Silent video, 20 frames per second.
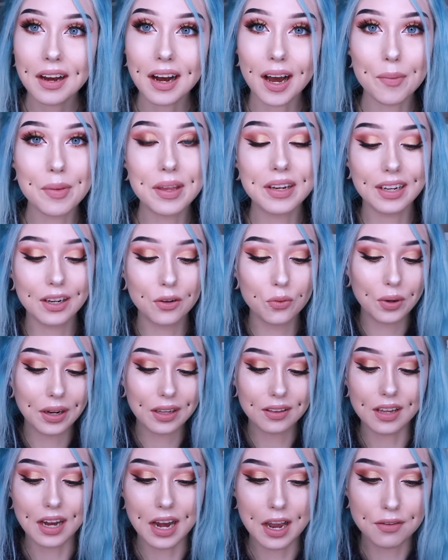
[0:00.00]
I mean, in
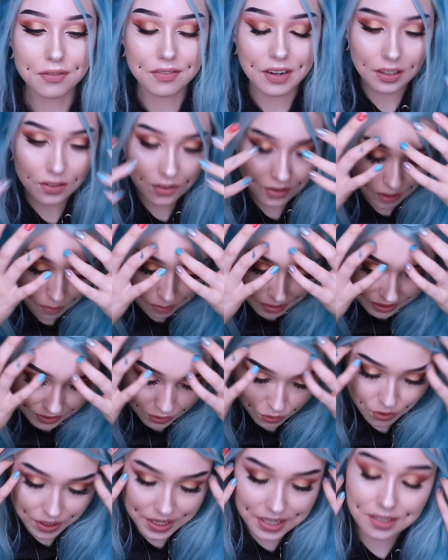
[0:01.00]
real life, I look a bit
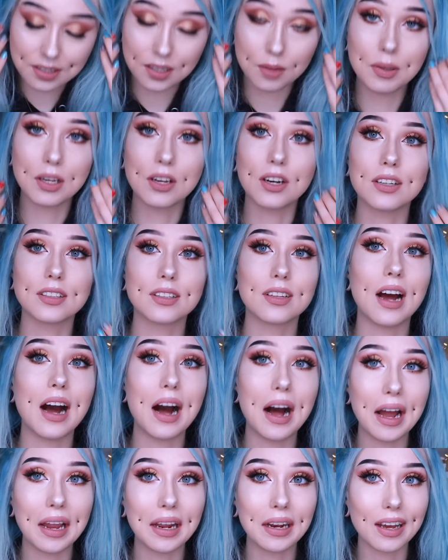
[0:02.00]
crazy because the
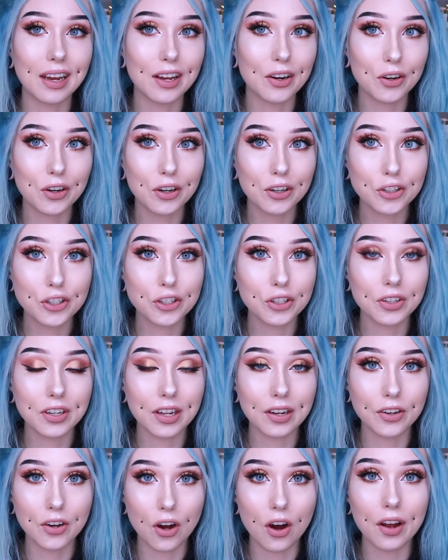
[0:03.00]
highlighter
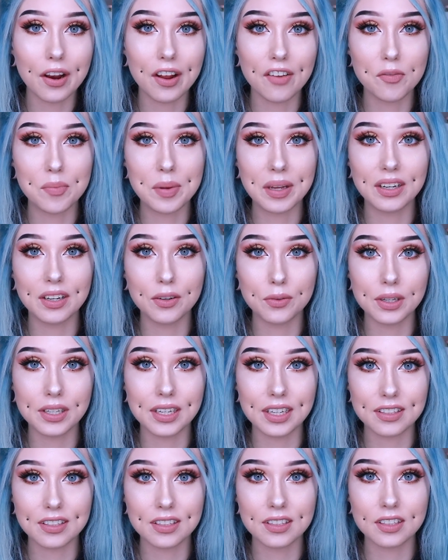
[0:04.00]
should not have been
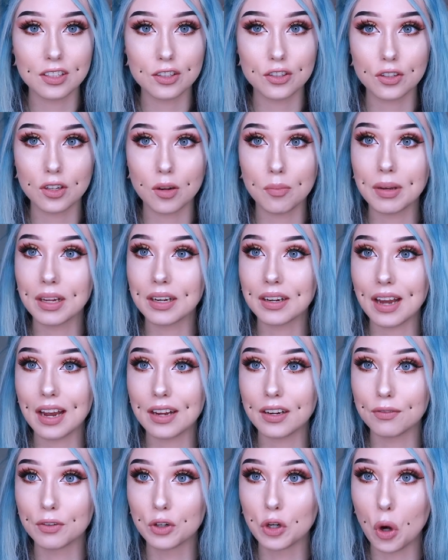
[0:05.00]
iridescent. It should have been
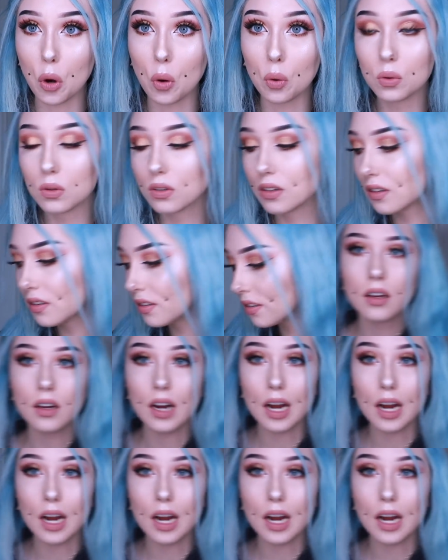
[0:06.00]
kind of gold.